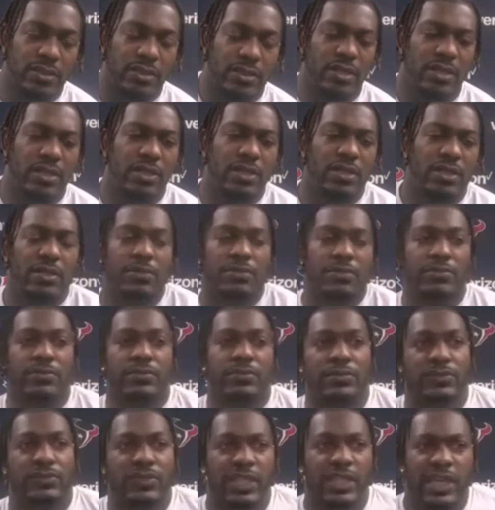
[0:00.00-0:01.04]

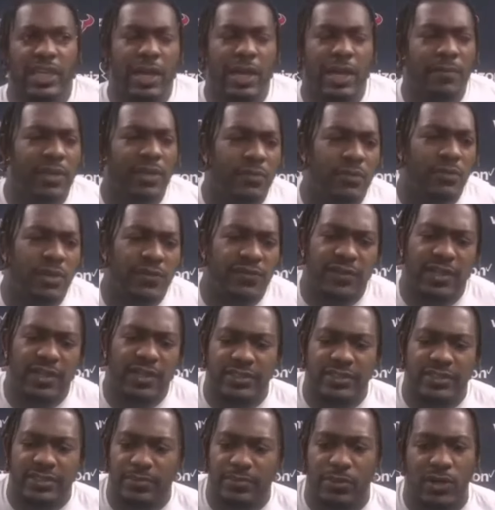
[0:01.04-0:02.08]
We
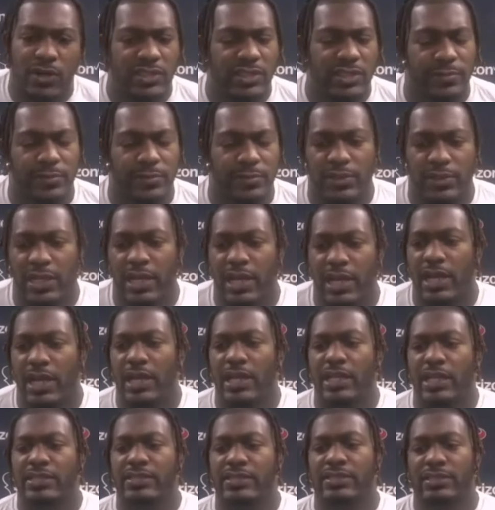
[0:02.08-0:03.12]
faced multiple
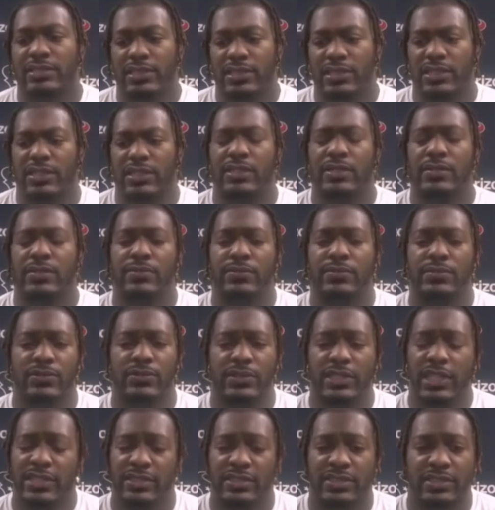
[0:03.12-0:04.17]
guys
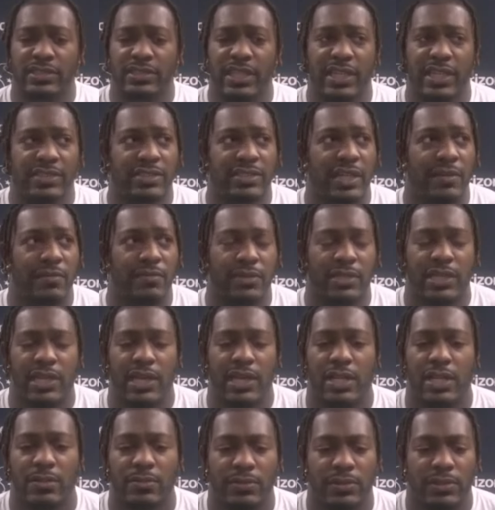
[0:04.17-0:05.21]
that's that type of
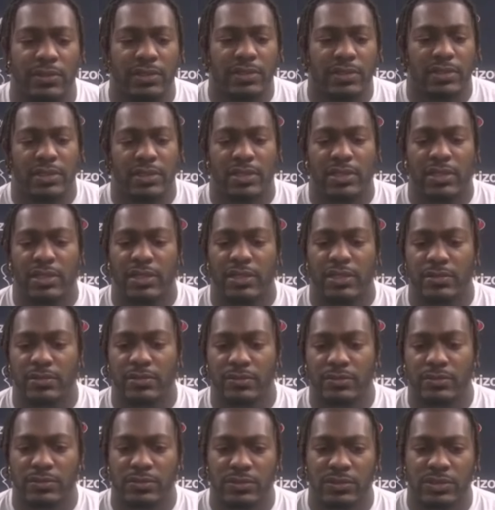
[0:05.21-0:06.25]
caliber.
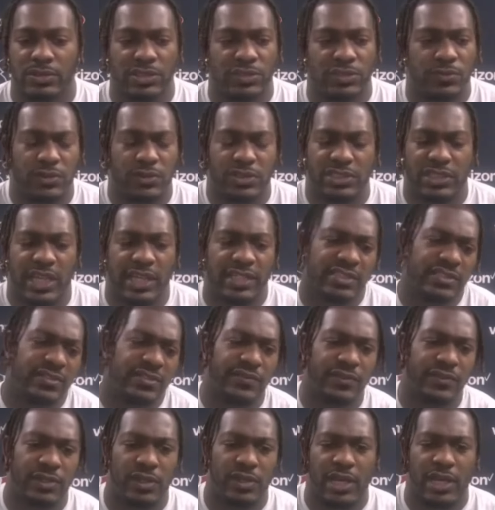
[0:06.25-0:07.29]
Just with
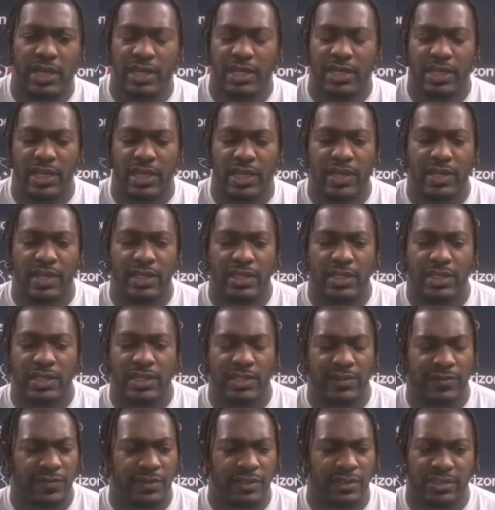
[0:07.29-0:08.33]
Jacksonville, how they had
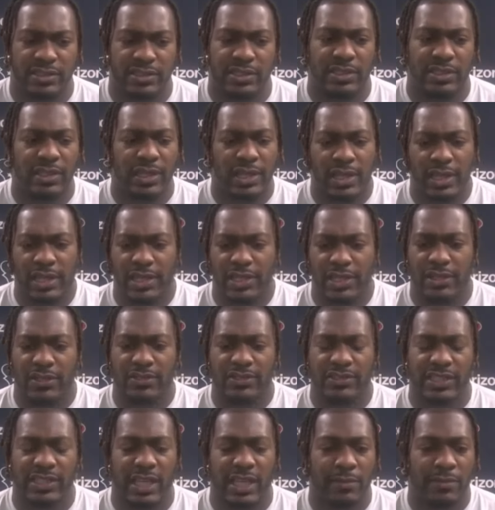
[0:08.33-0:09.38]
LaVisca, you know,
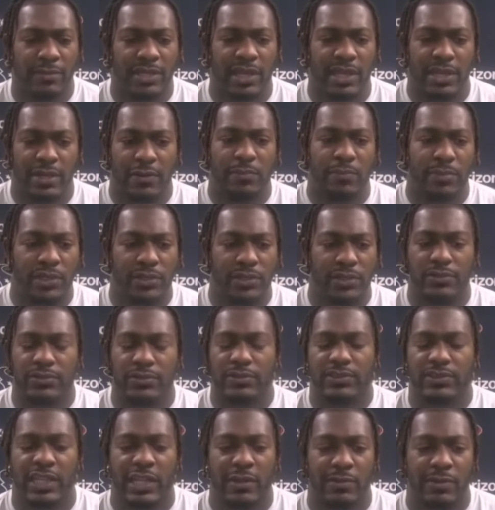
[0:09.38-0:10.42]
same kind of built
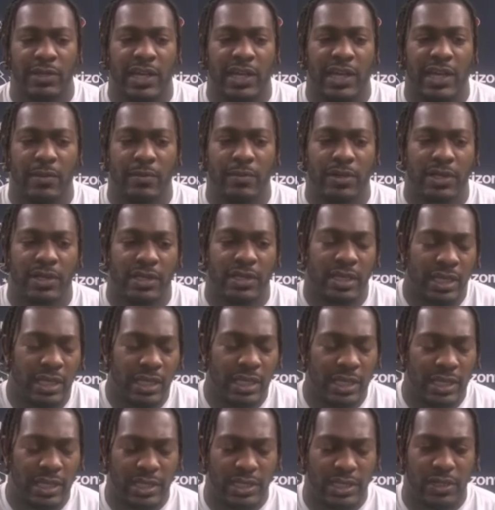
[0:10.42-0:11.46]
type guy. But,
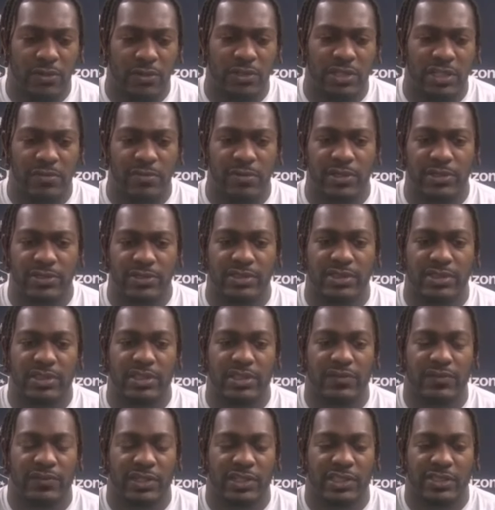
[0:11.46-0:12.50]
you know, Debo's
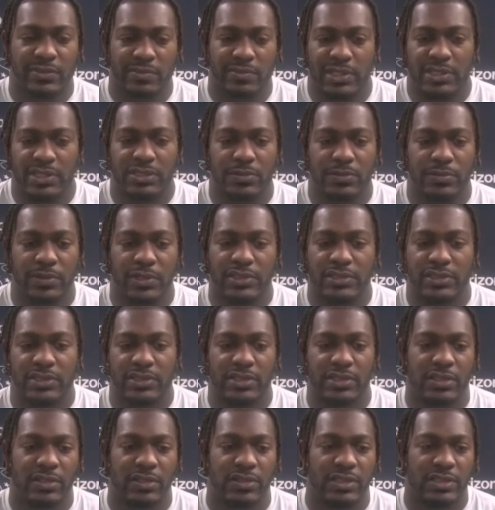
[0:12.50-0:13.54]
a very special person.
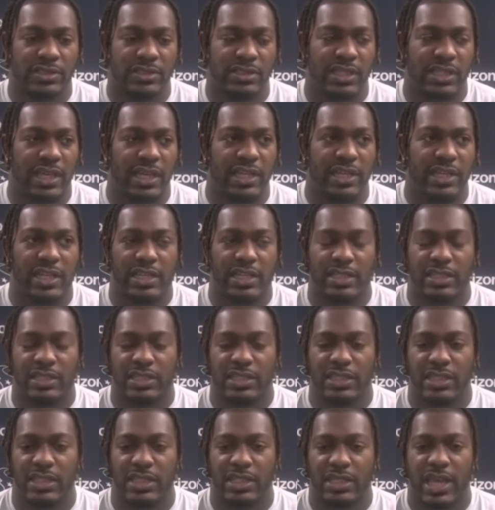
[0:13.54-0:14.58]
You know, he's a guy that
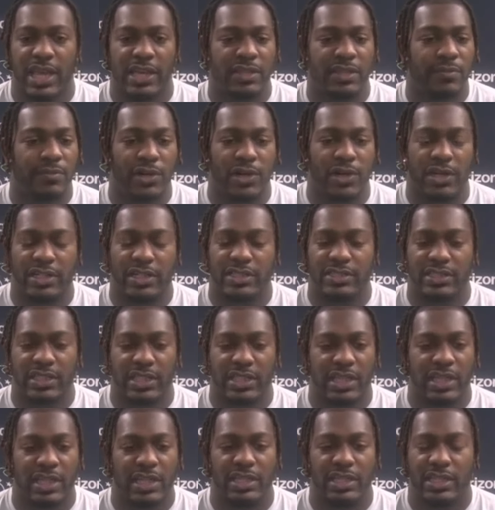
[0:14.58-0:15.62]
can have the ball in his
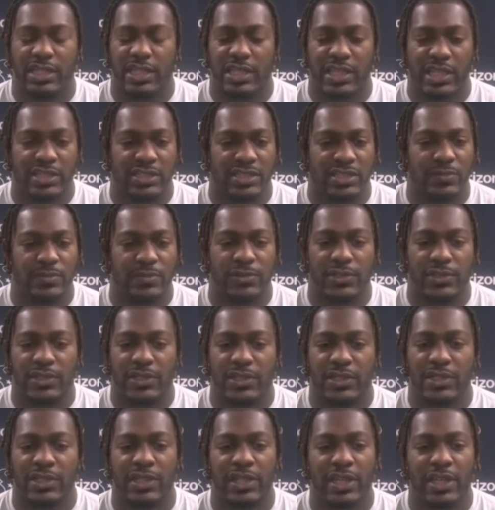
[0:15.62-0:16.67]
hand. He can catch the
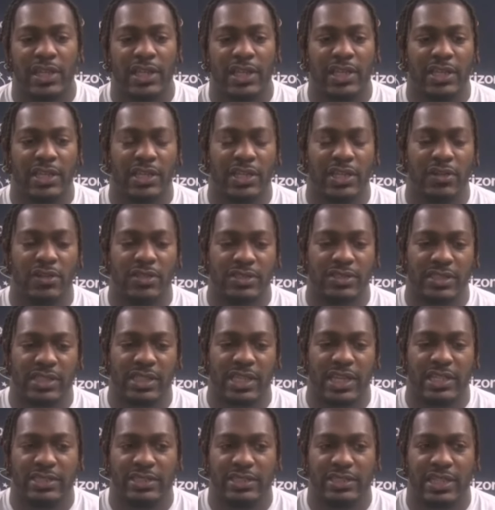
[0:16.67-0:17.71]
ball. You know, he's a
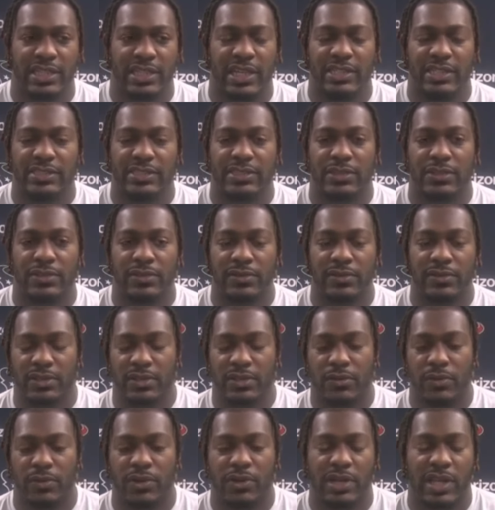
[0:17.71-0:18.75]
gadget guy. So, you
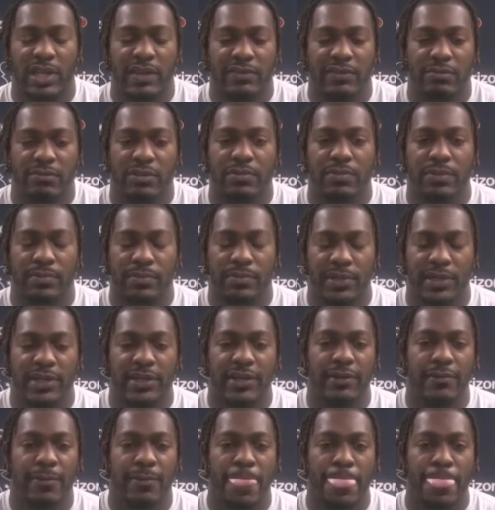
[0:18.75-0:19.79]
know, we're going to have to be
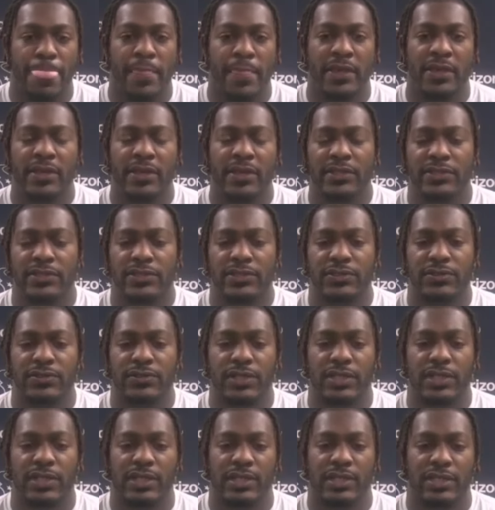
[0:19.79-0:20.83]
prepared to,
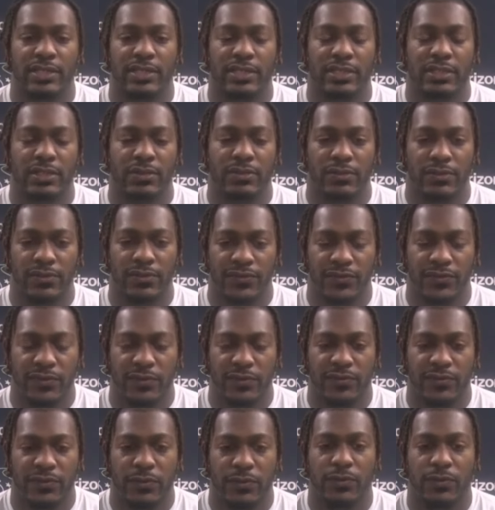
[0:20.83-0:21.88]
you know,
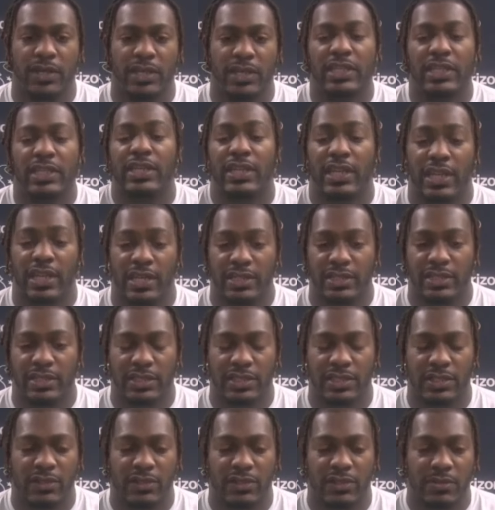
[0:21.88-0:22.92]
for what he got,
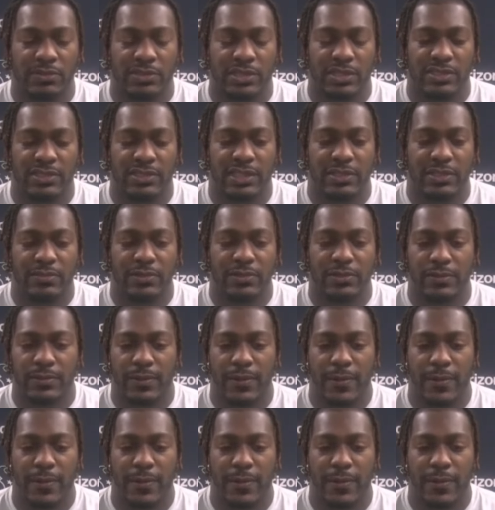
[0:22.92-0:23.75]
you know, coming to the table.